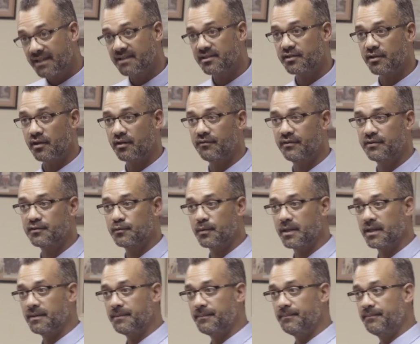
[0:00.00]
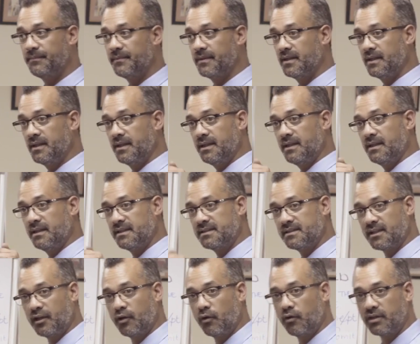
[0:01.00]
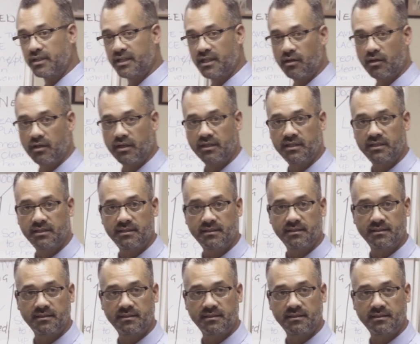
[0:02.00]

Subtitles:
other staff as well. The security guard